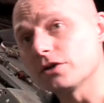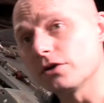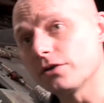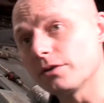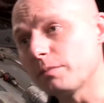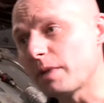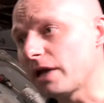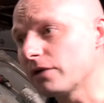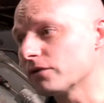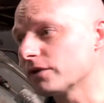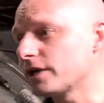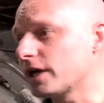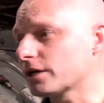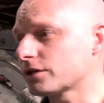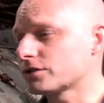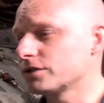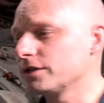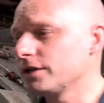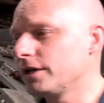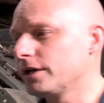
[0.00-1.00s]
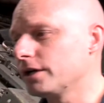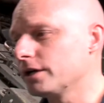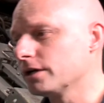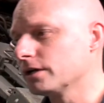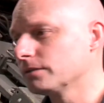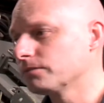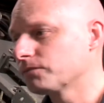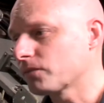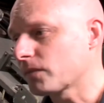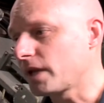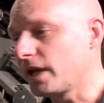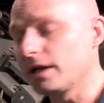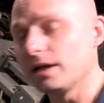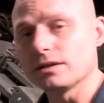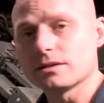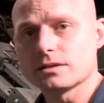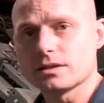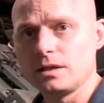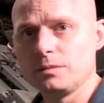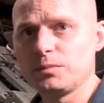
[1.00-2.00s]
The main reduction gear, in
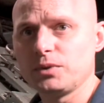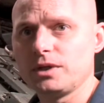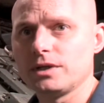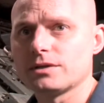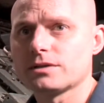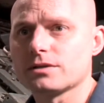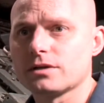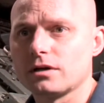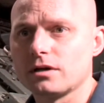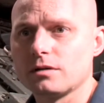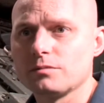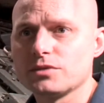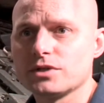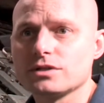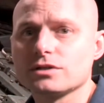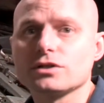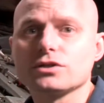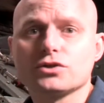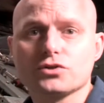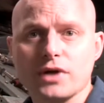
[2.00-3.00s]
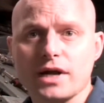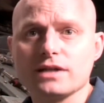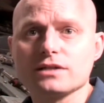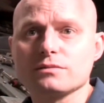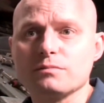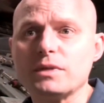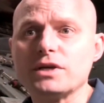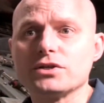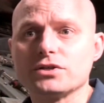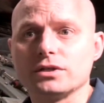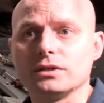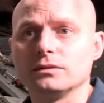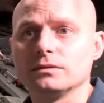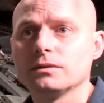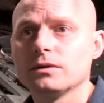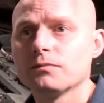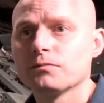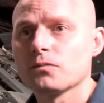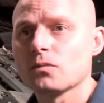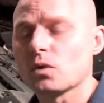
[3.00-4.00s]
its simplest terms, is the transmission.
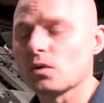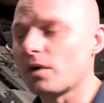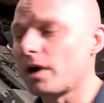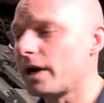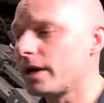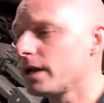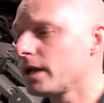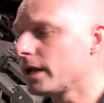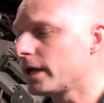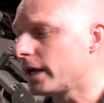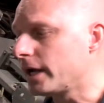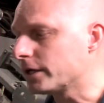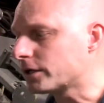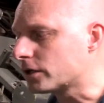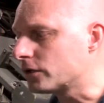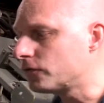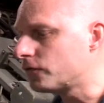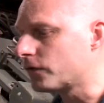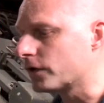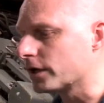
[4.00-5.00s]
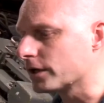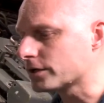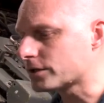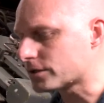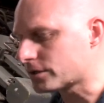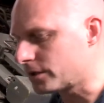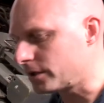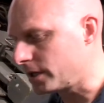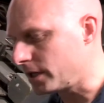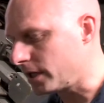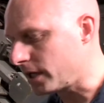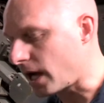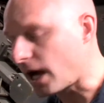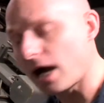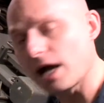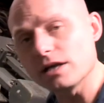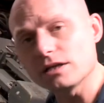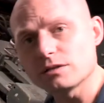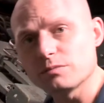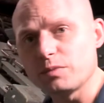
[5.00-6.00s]
Right? It converts the
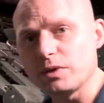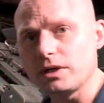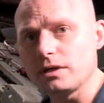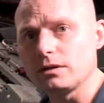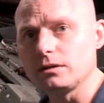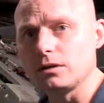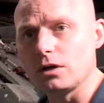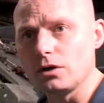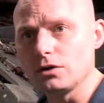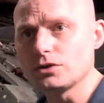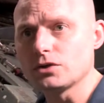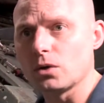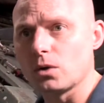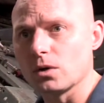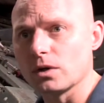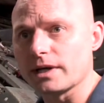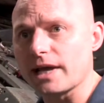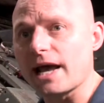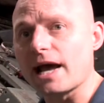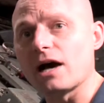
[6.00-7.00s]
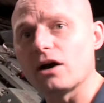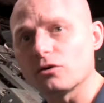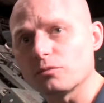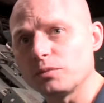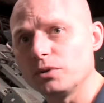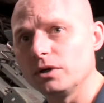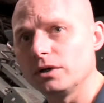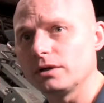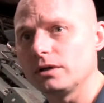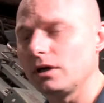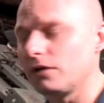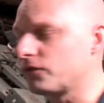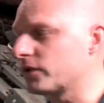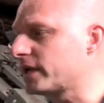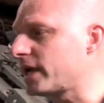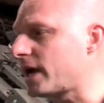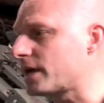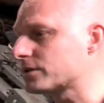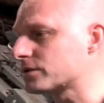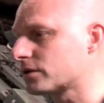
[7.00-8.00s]
high-speed, low-torque output of the
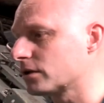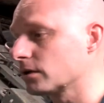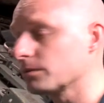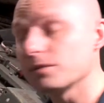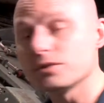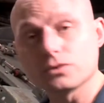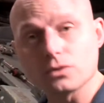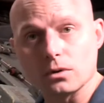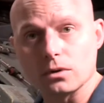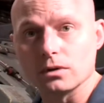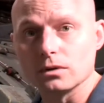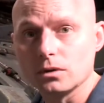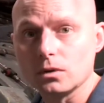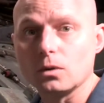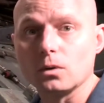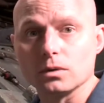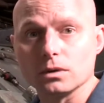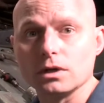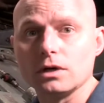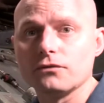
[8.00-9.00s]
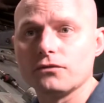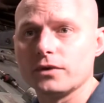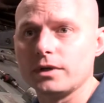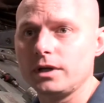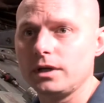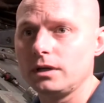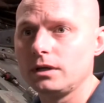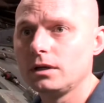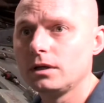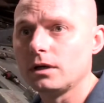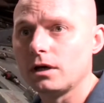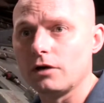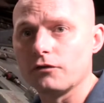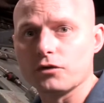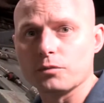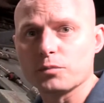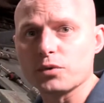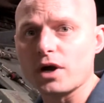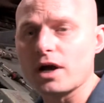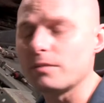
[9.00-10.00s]
gas turbines or of the
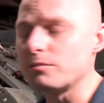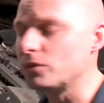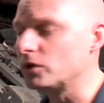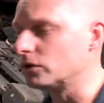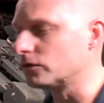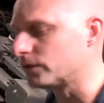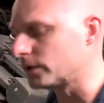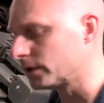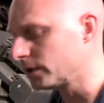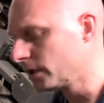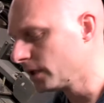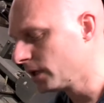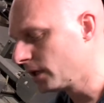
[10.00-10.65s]
prime mover